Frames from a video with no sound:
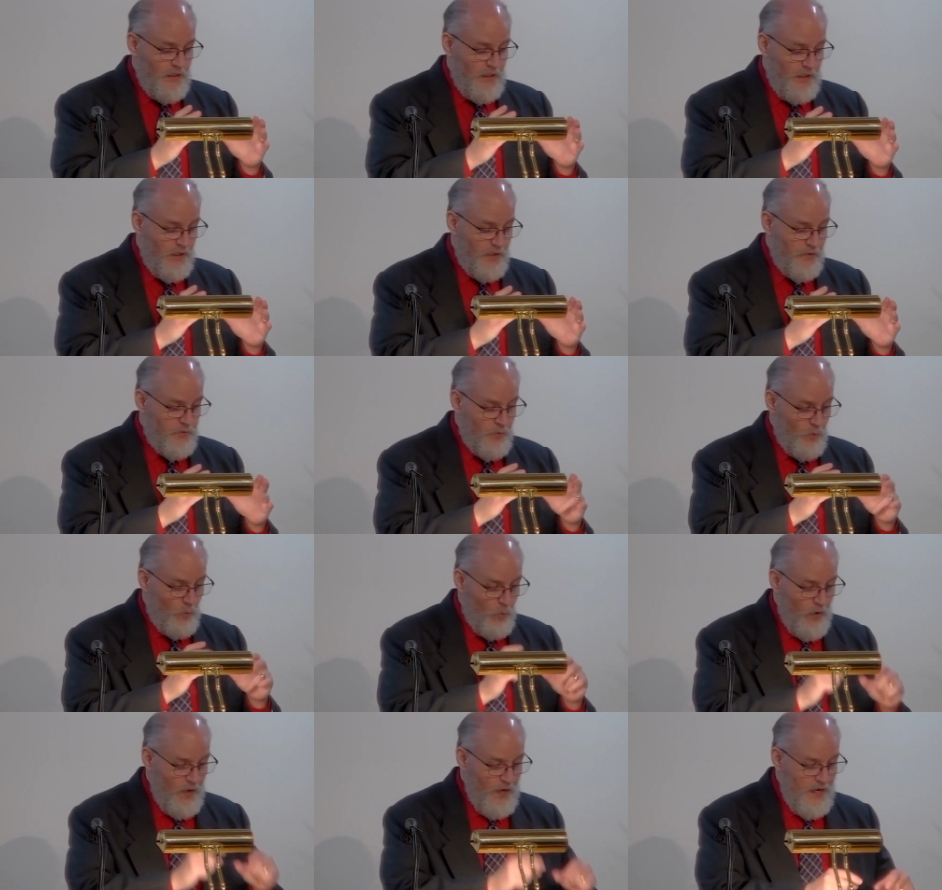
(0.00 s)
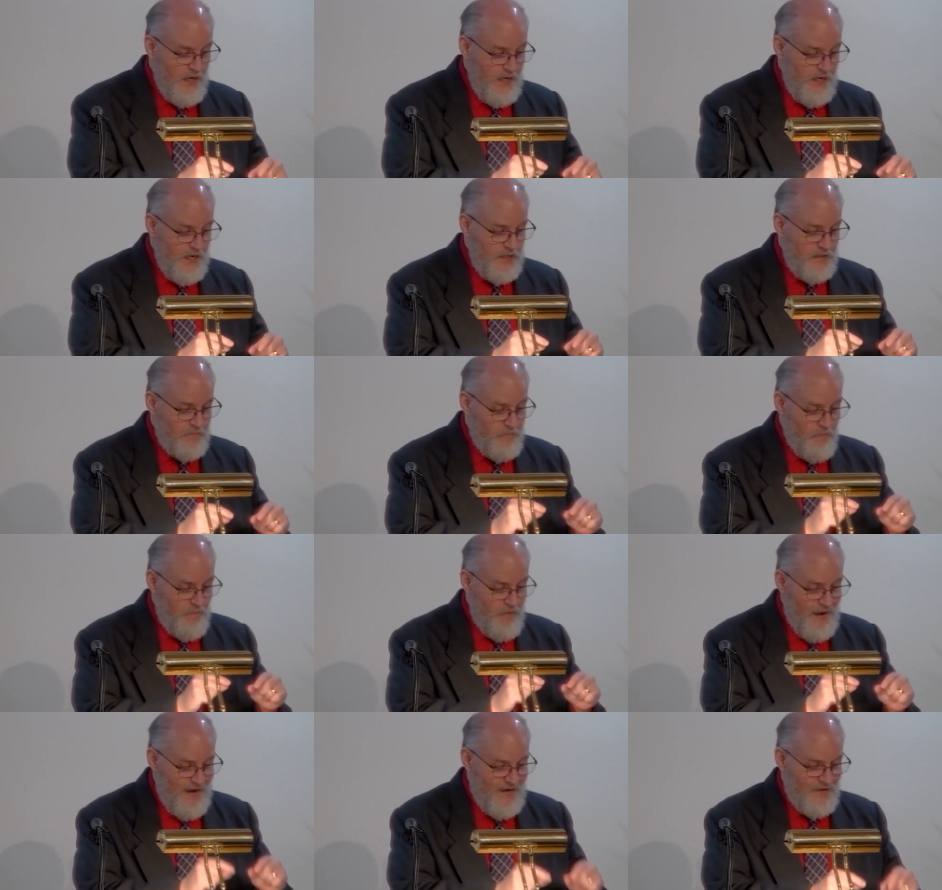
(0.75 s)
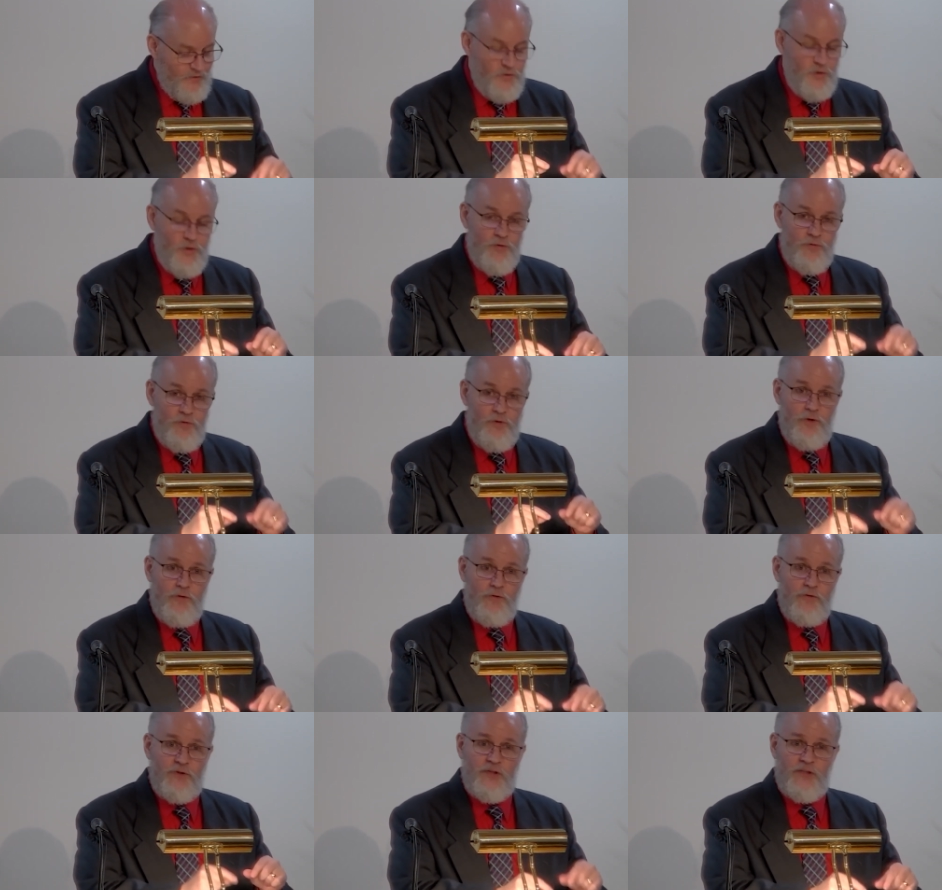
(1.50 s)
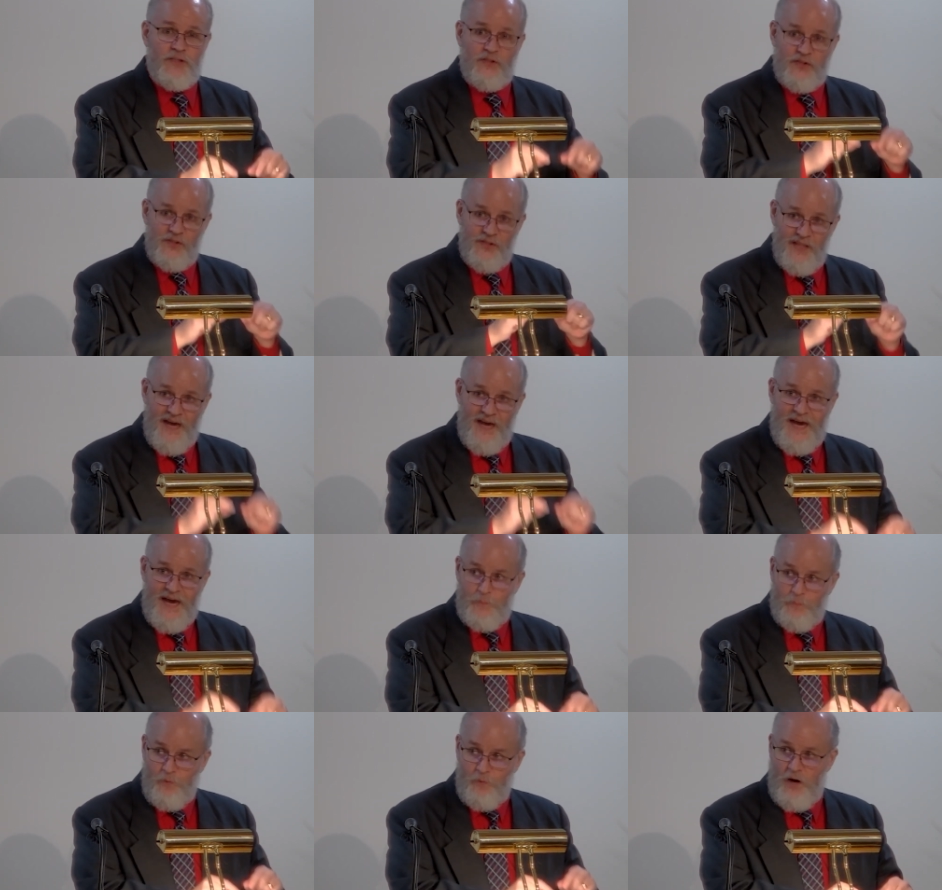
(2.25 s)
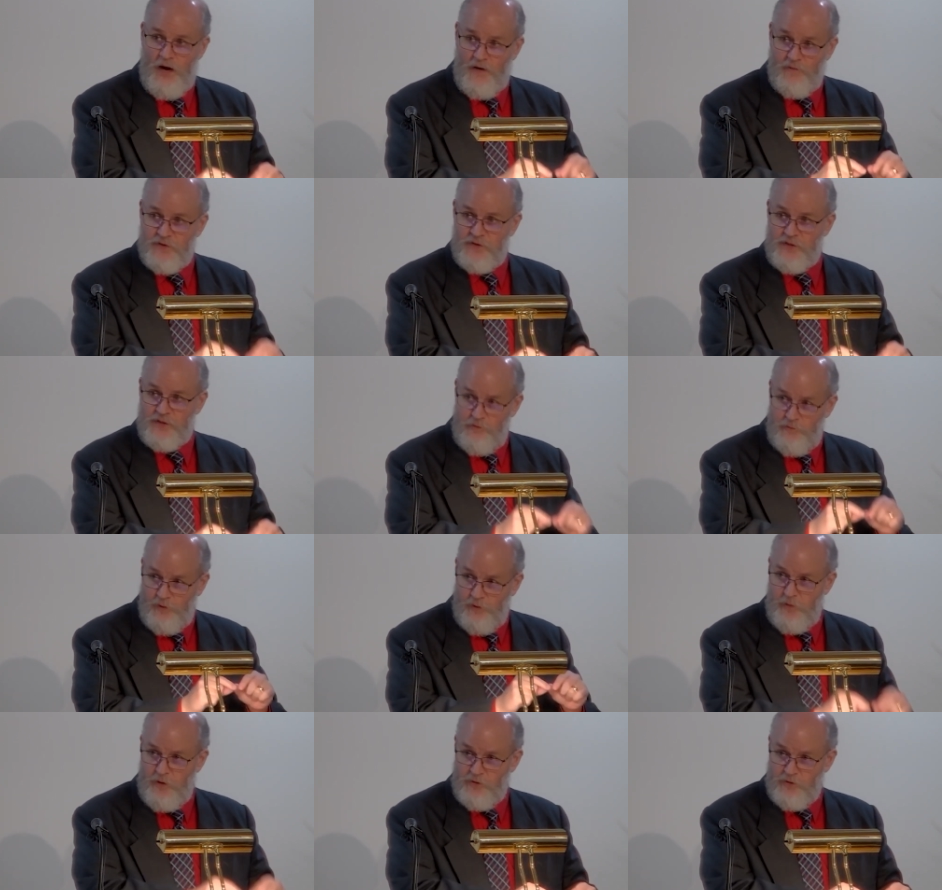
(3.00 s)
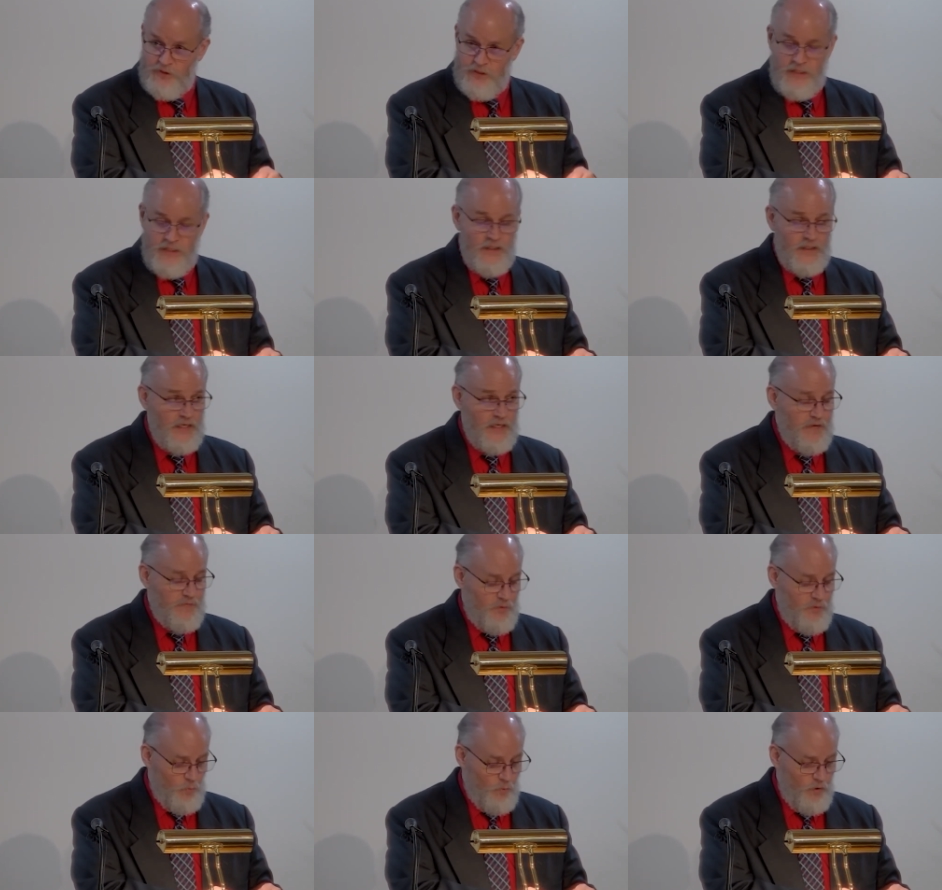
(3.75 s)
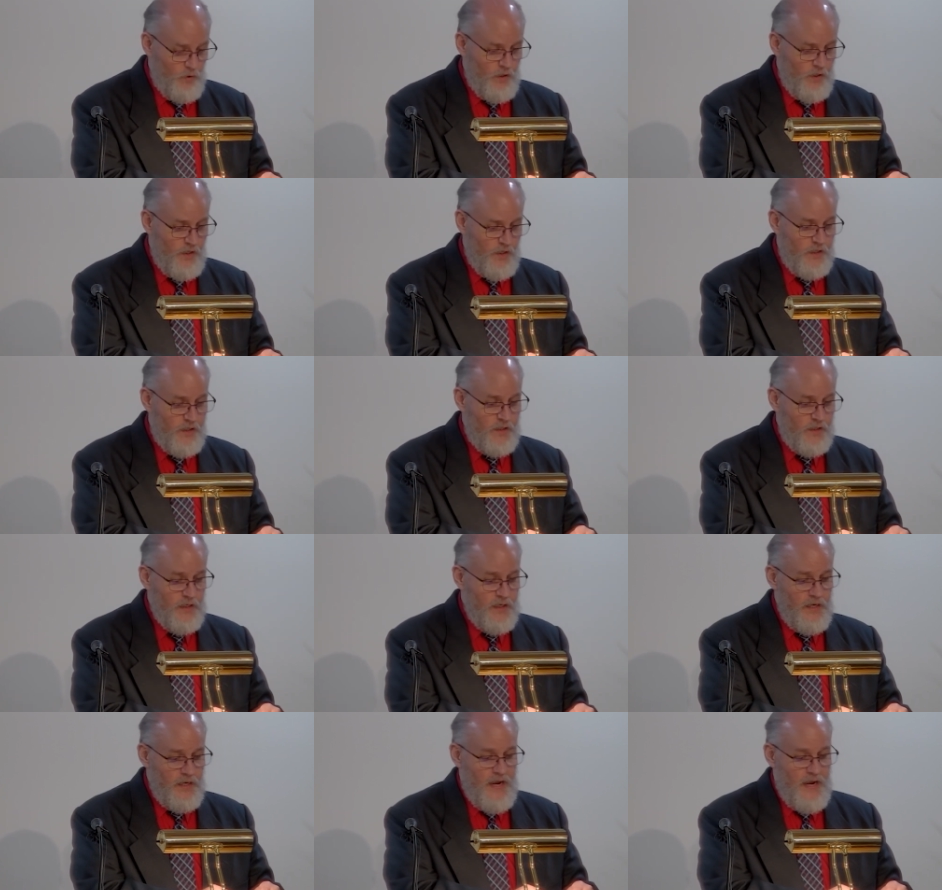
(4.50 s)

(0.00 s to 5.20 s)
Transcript: uh, the way Matthew uses that prophecy from Hosea 11:1